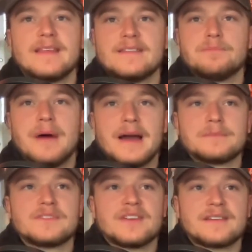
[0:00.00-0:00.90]
That's
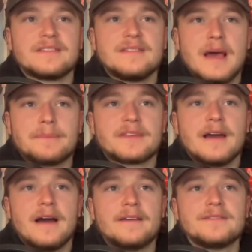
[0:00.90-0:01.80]
bottom six depth
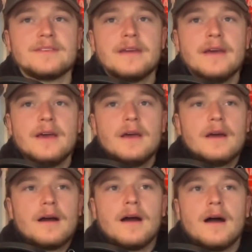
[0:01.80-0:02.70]
guys.
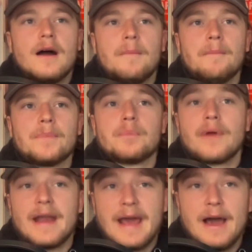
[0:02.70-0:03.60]

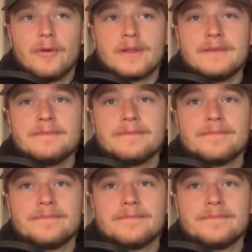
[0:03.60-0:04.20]
Brett Howden,